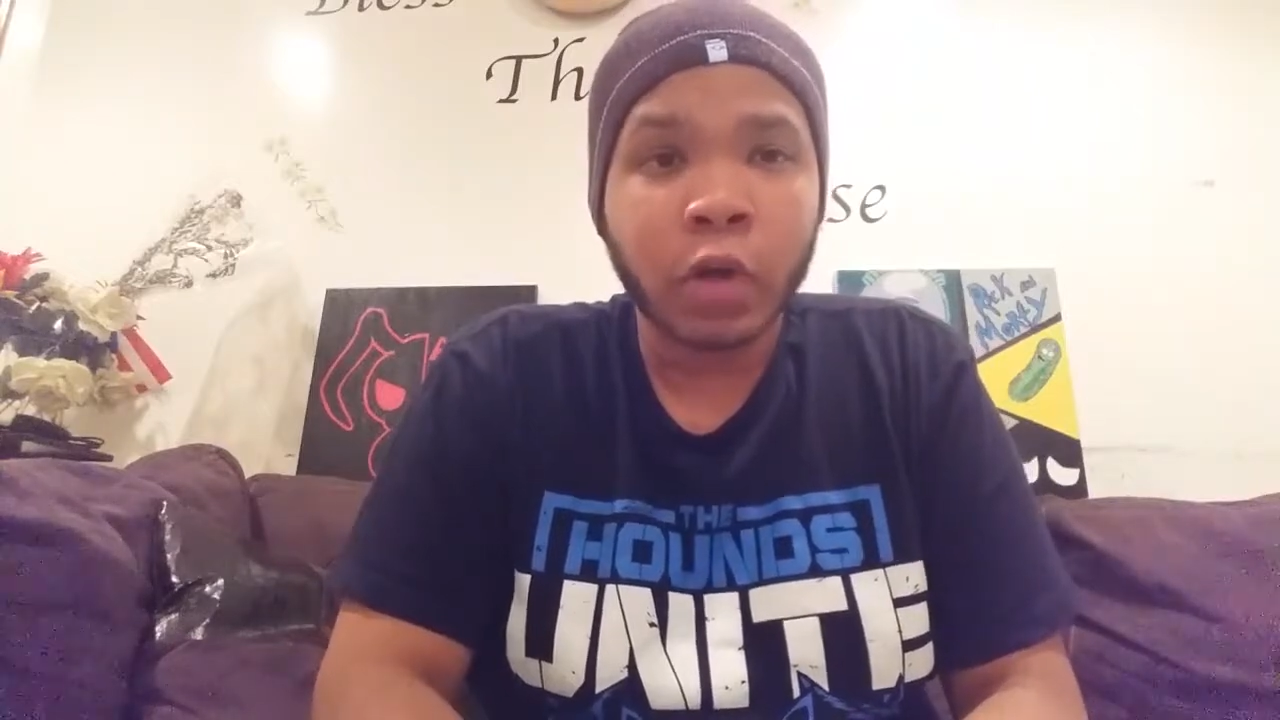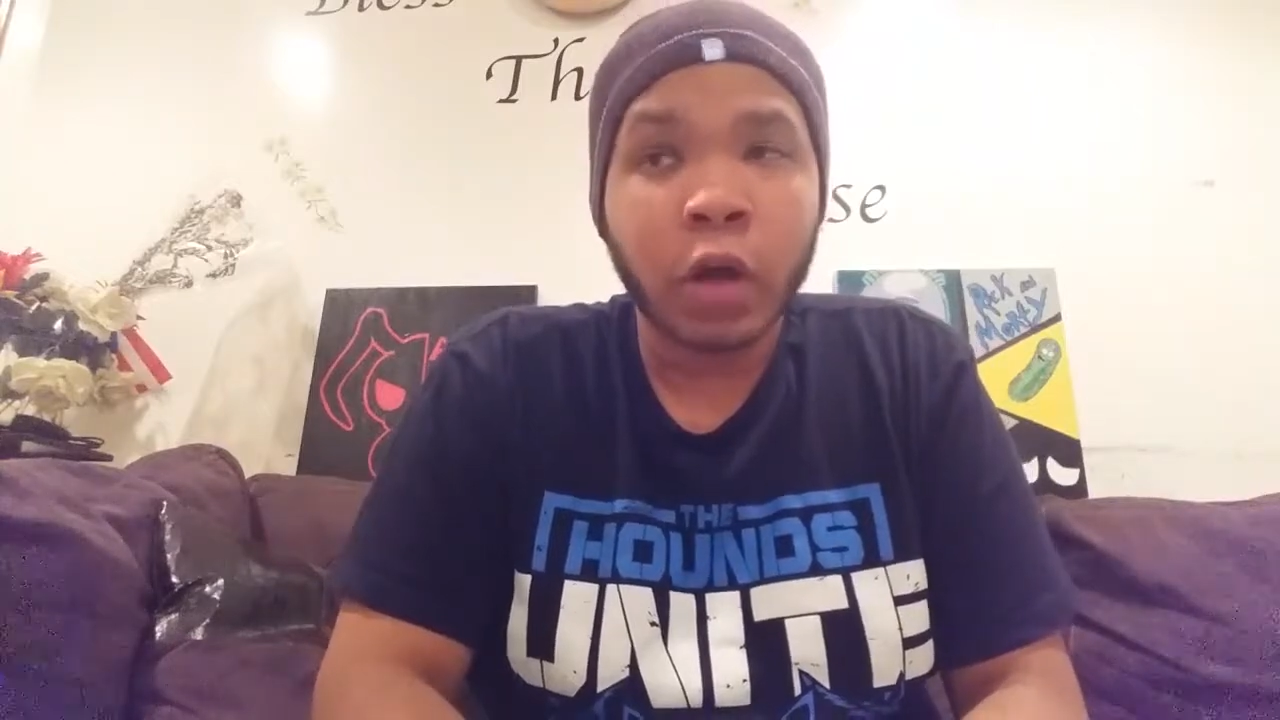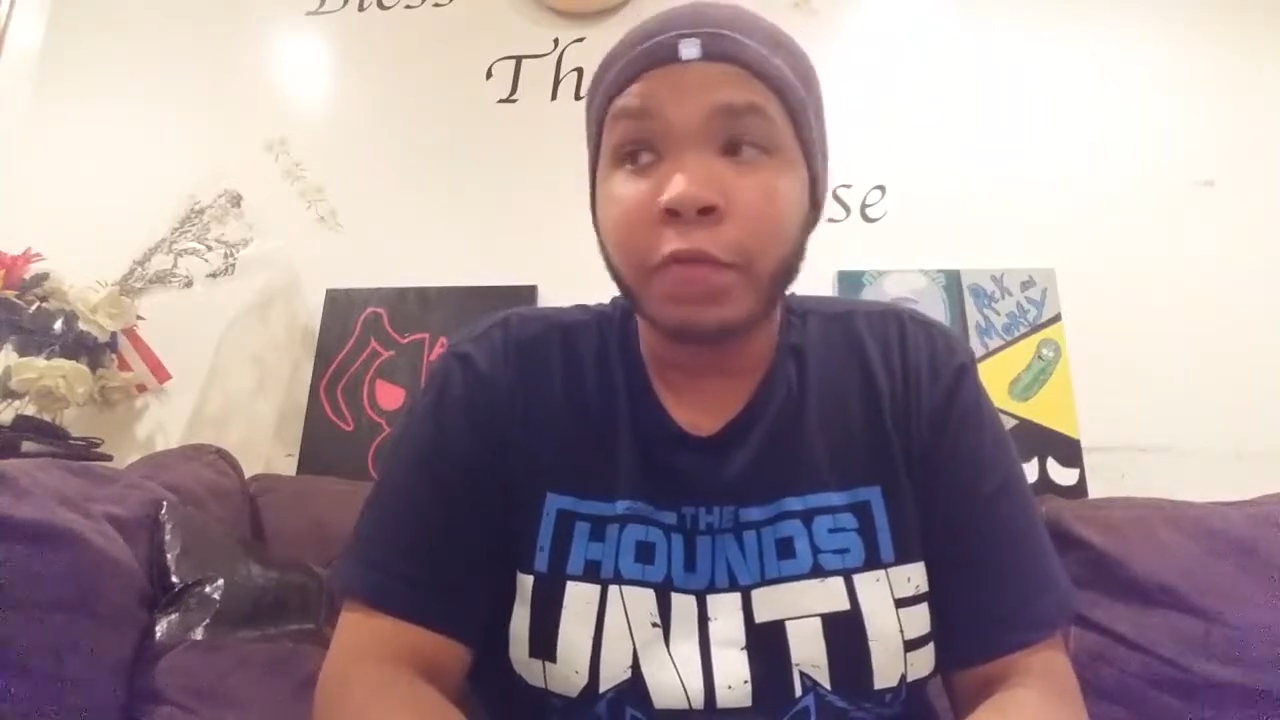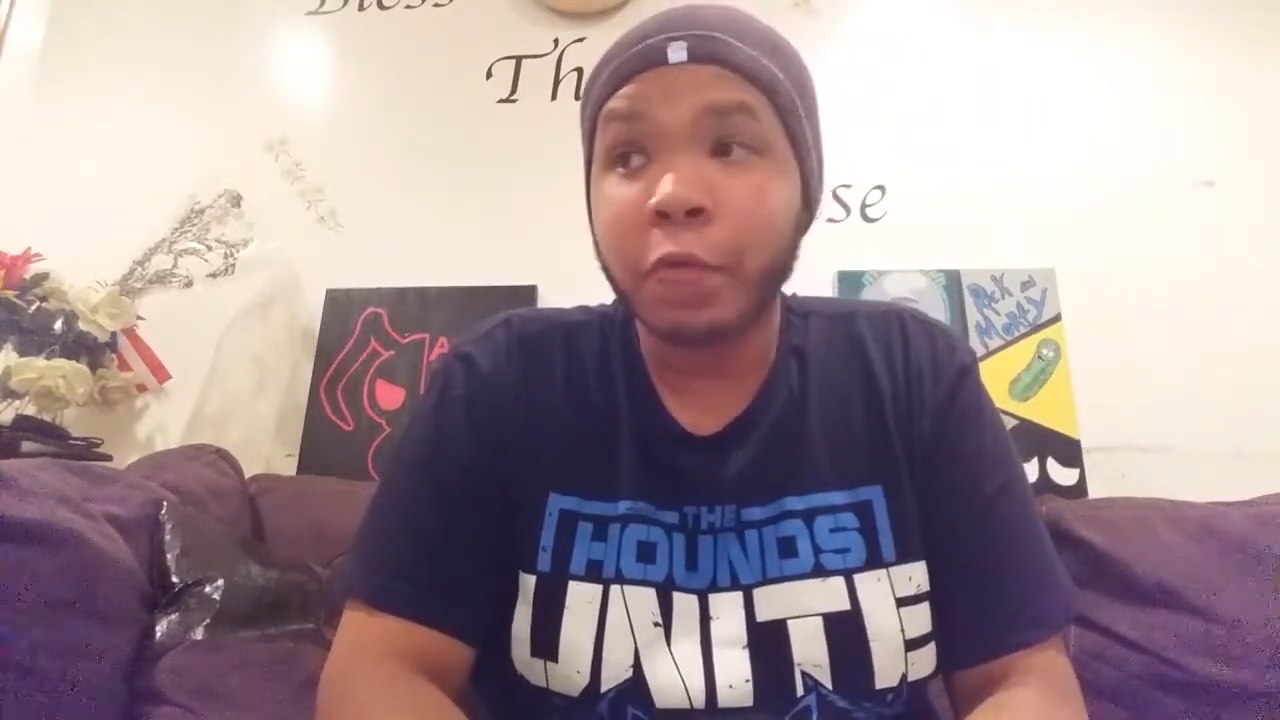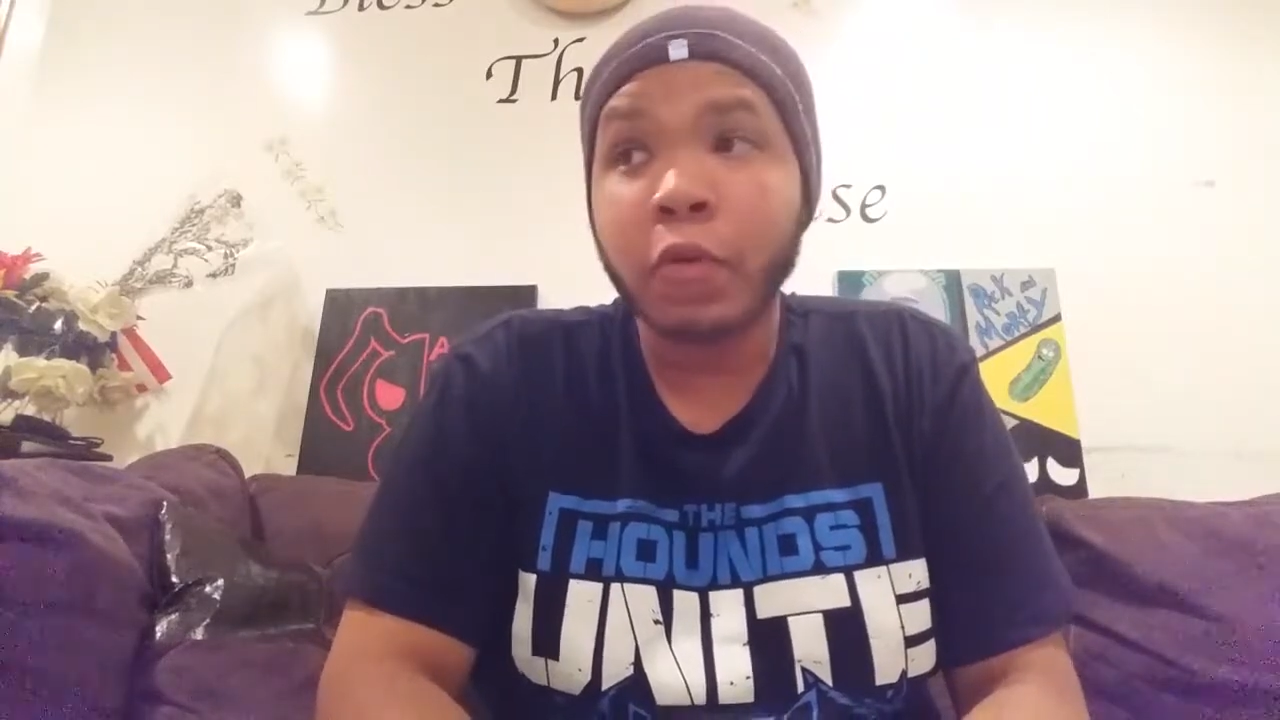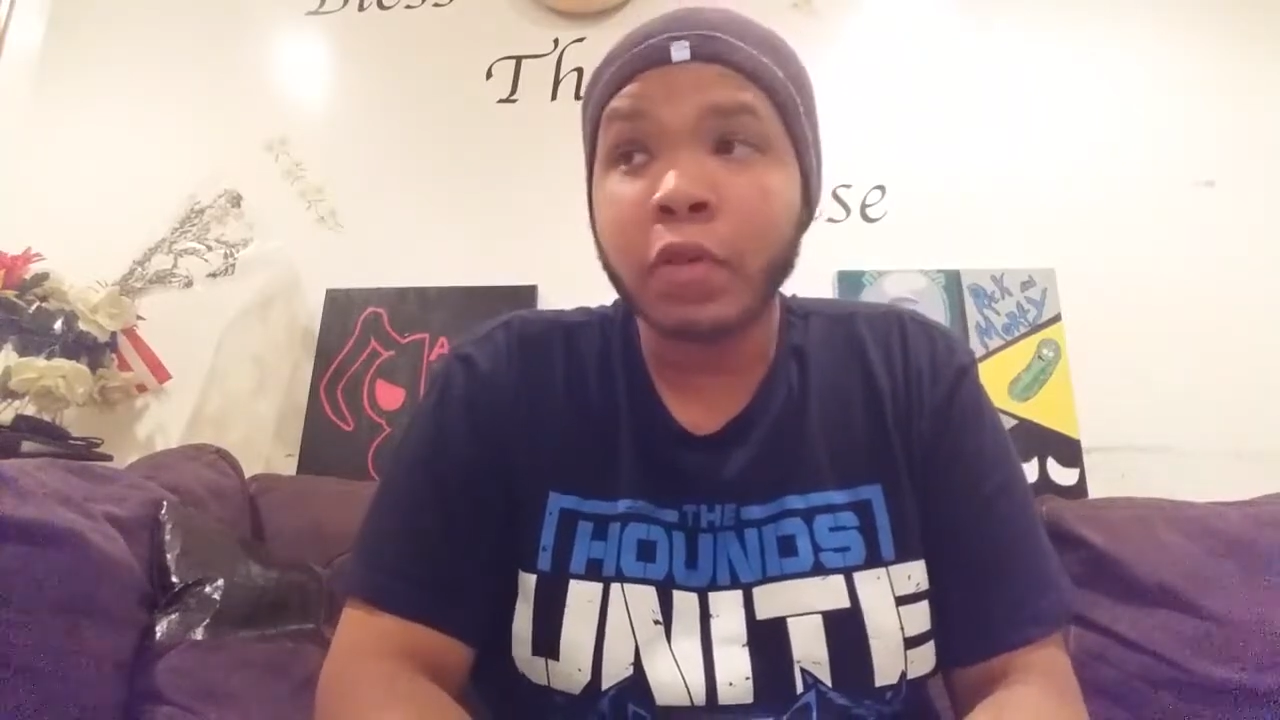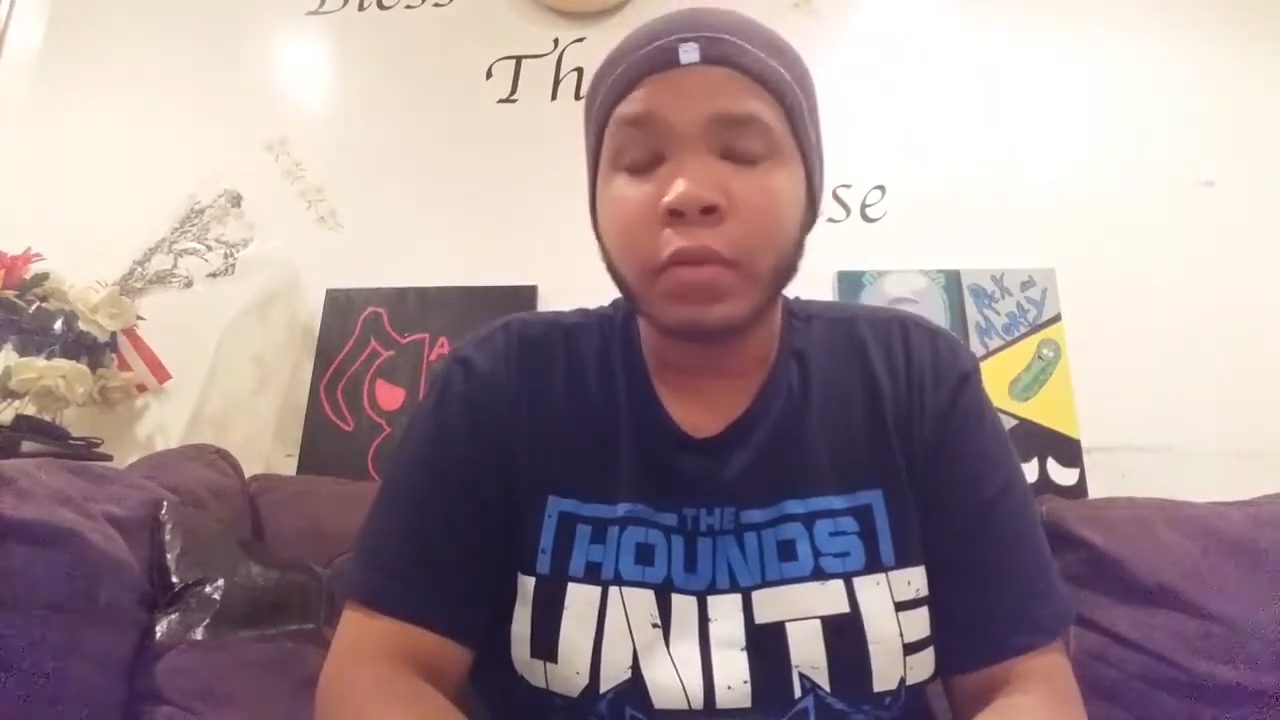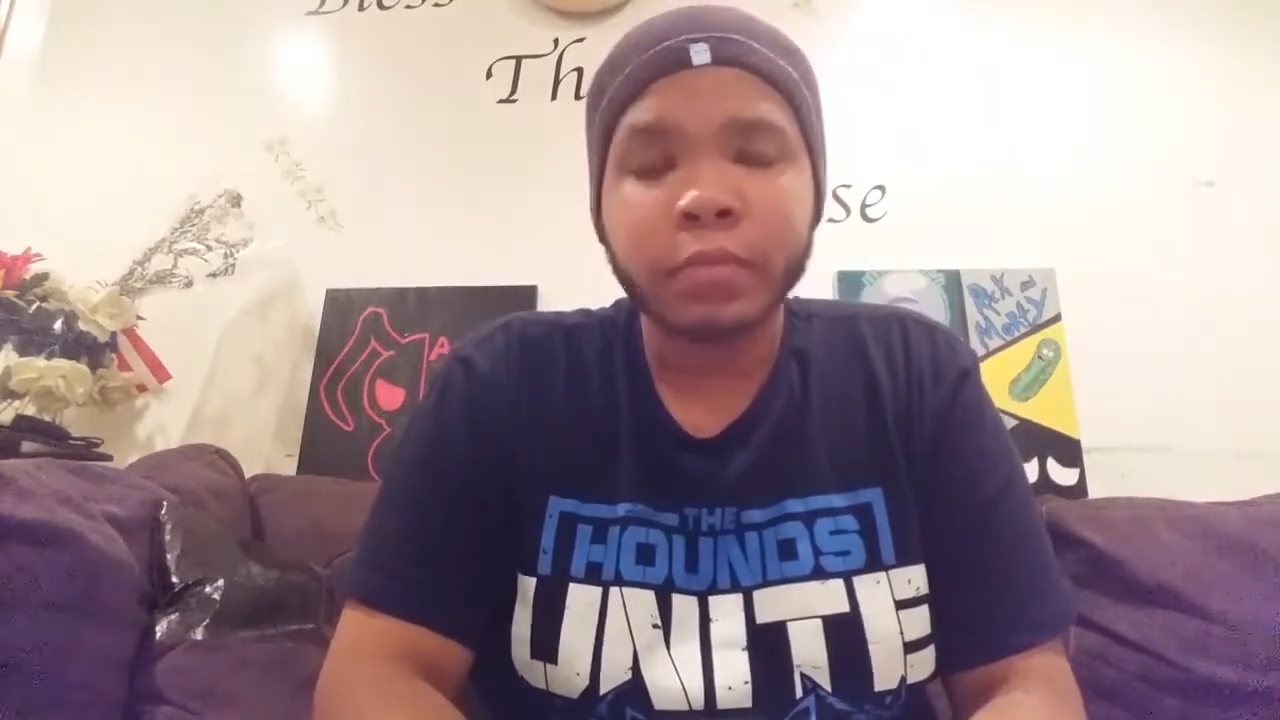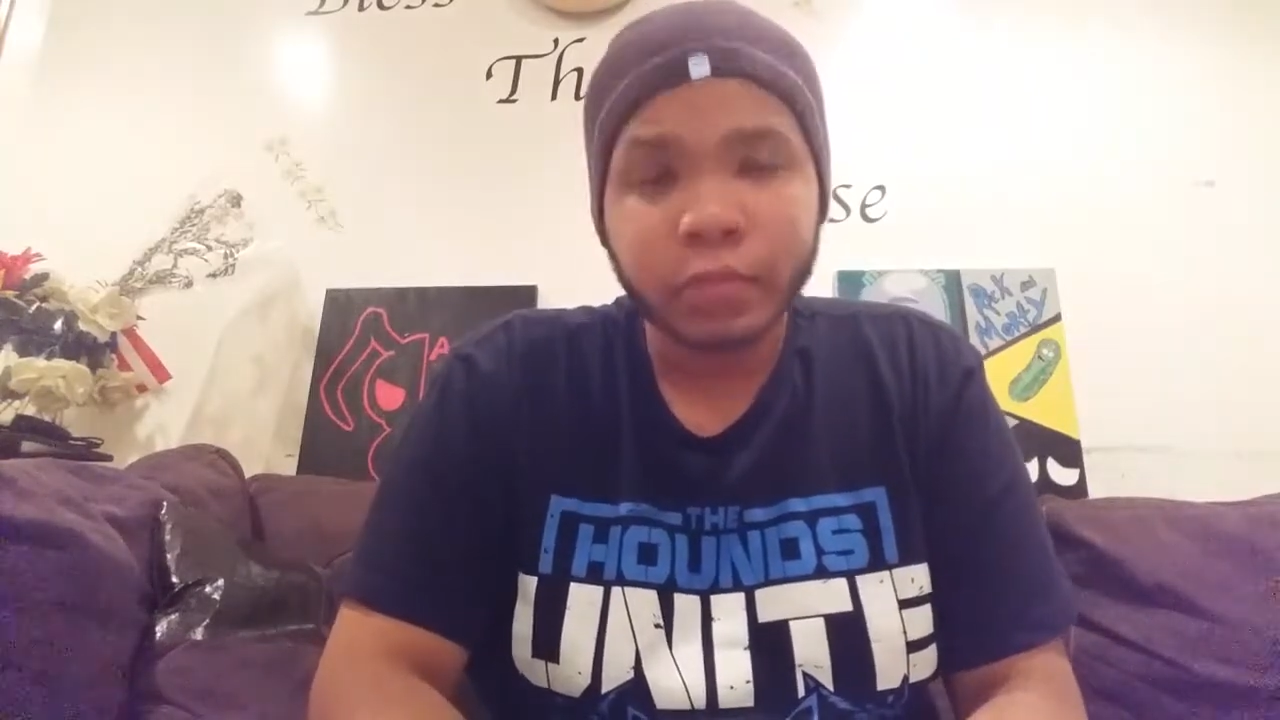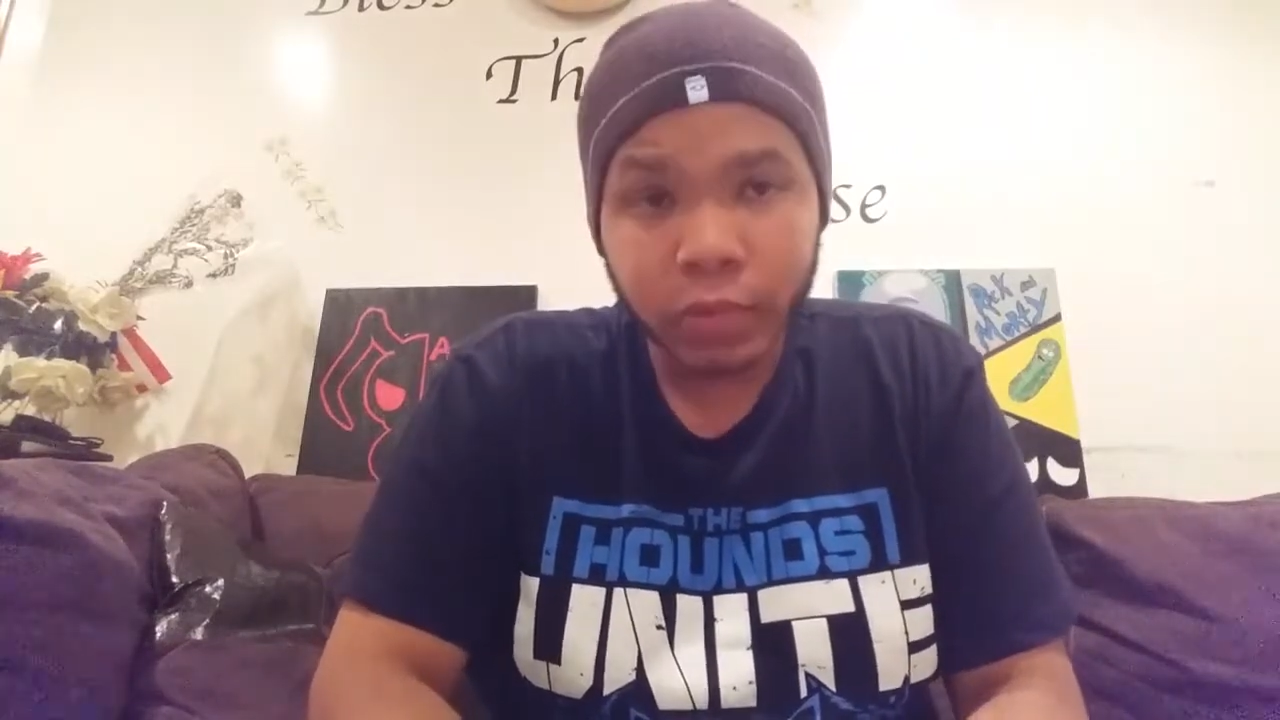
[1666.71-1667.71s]
all 4 of
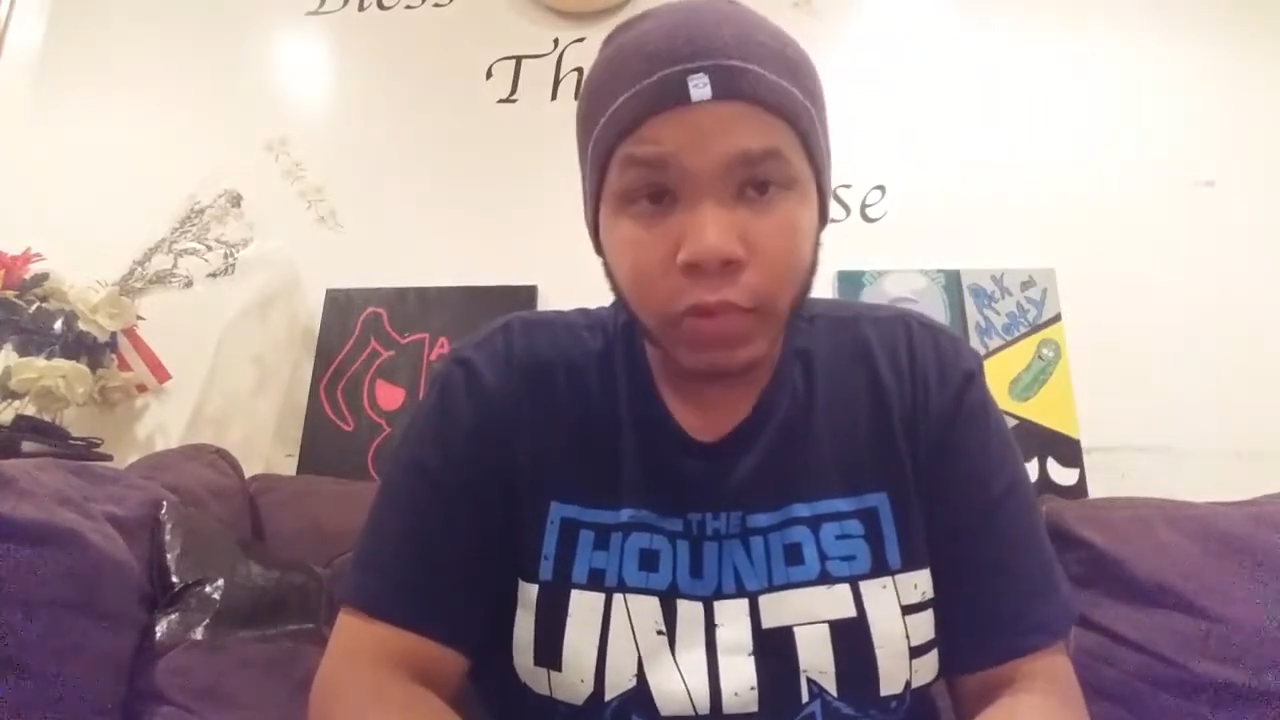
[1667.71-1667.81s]
them,